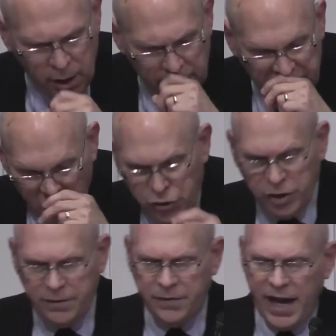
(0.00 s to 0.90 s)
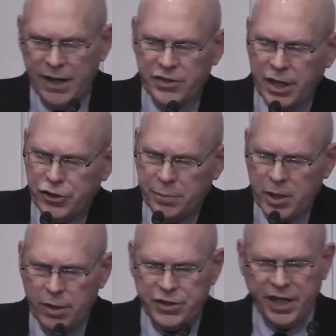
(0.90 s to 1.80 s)
The notion of divine sonship
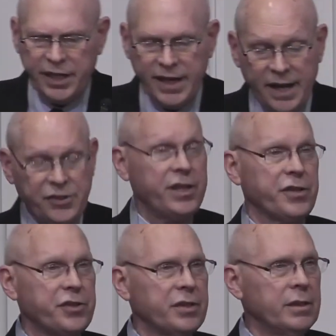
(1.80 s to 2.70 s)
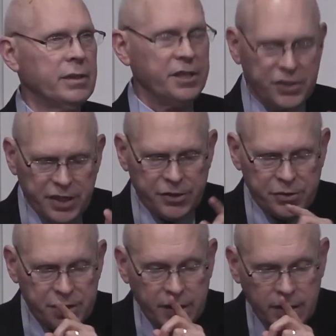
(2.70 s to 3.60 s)
occurs again in Exodus. This is
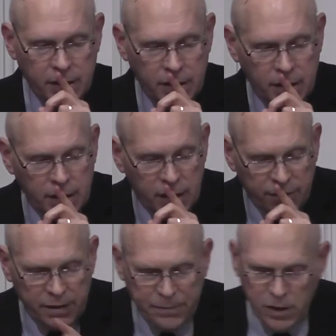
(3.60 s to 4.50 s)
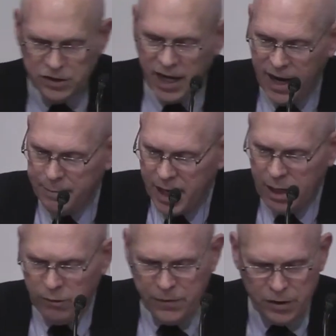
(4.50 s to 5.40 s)
interesting. For the first time,
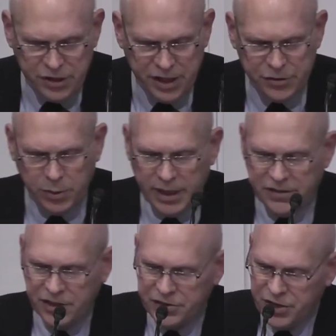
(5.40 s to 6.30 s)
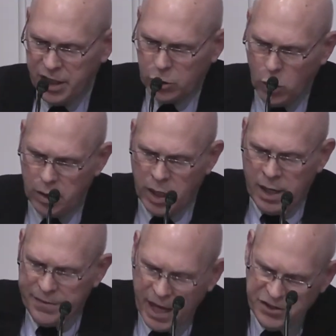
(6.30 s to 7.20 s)
God refers to Israel as his son. Quote,
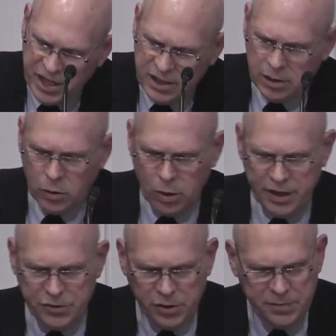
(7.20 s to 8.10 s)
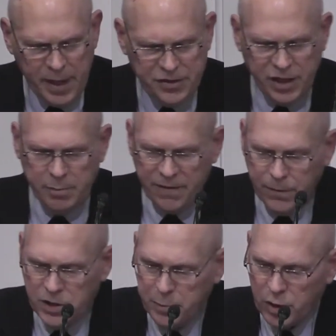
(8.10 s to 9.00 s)
Thus says the Lord, Israel is my son, my
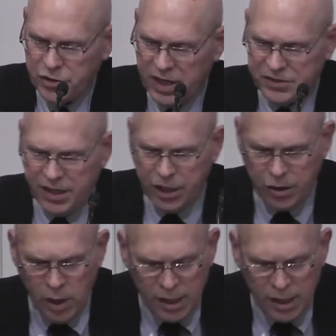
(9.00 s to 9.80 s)
firstborn. So I said to you,